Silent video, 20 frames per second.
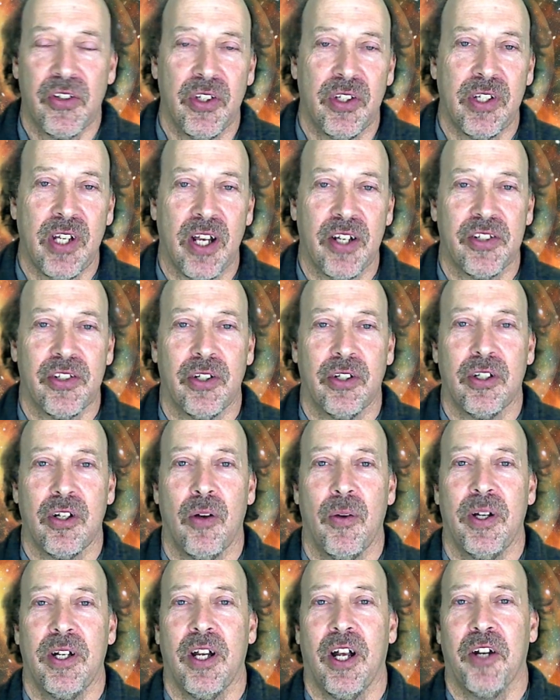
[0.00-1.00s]
The tests are
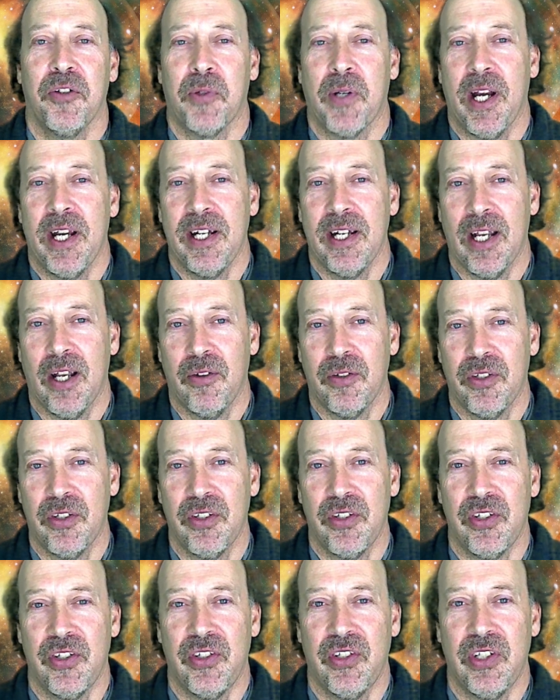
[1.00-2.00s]
going on right now to
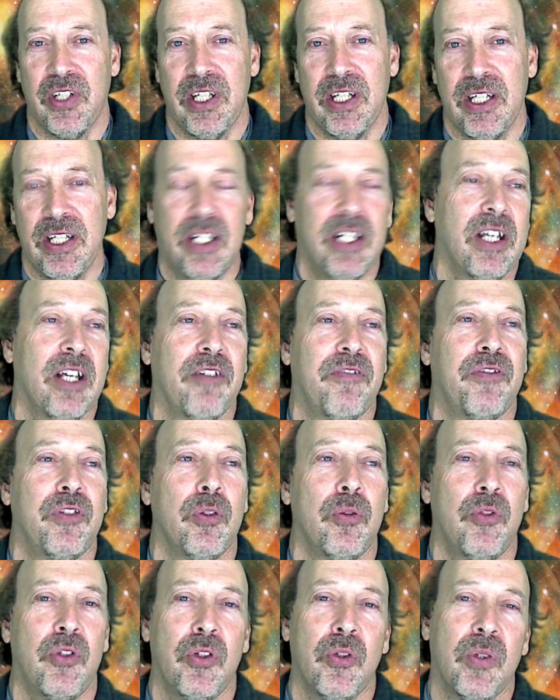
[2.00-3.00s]
see if
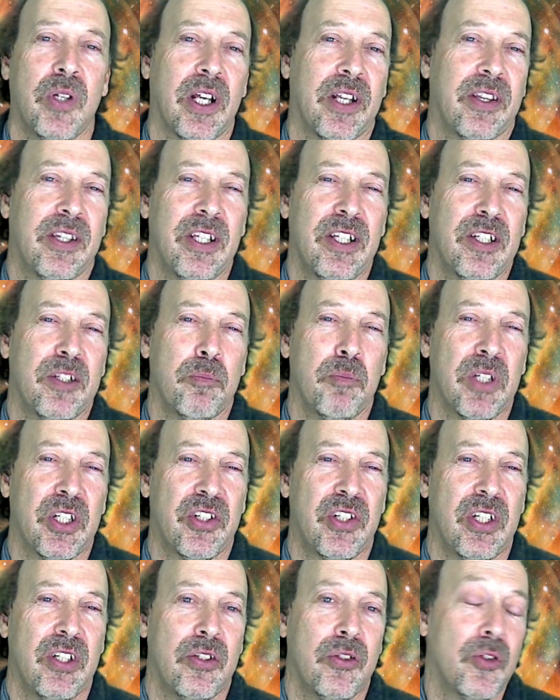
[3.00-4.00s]
you do get these
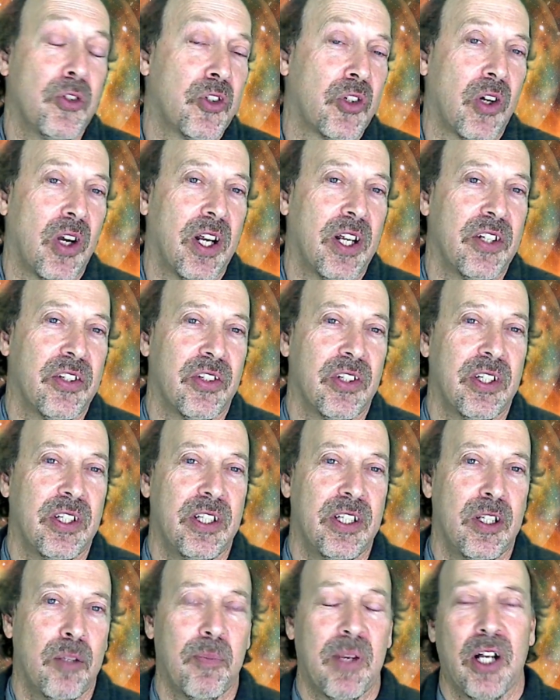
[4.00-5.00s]
missing neutrons in
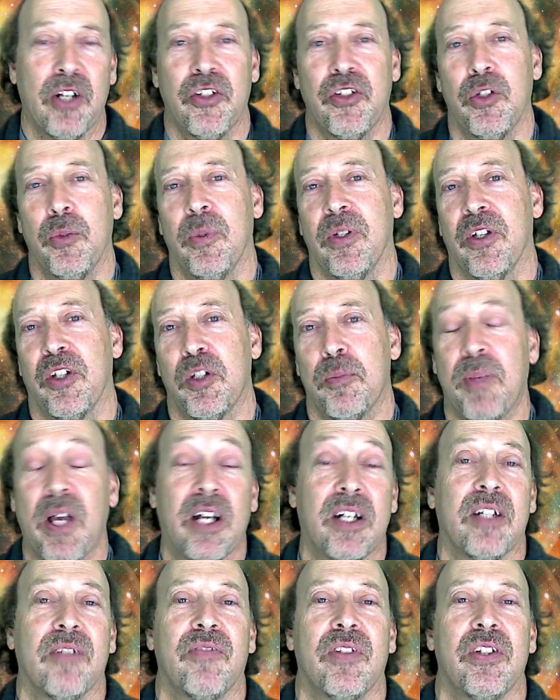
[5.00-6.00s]
the amounts you would
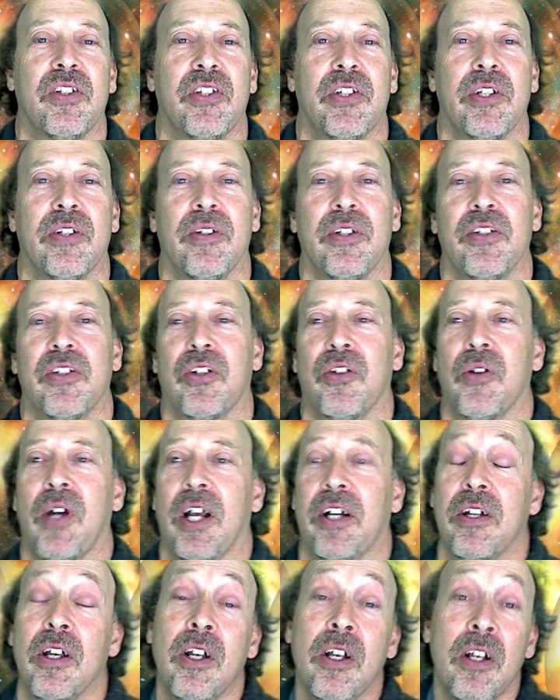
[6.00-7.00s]
expect if this theory is
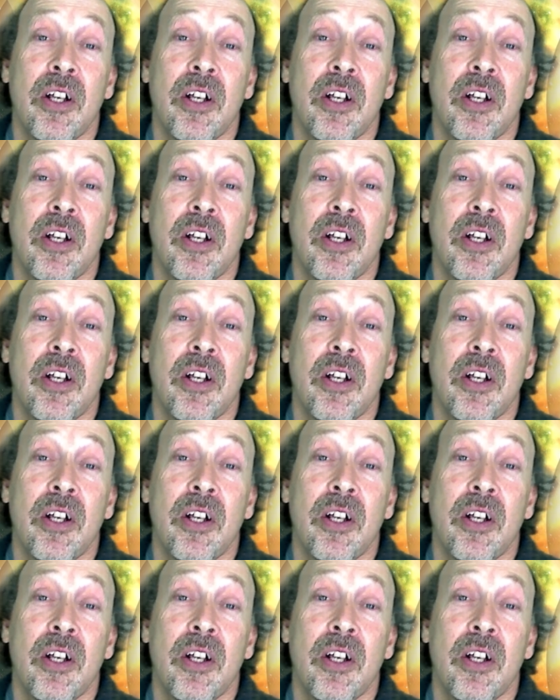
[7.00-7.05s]
correct.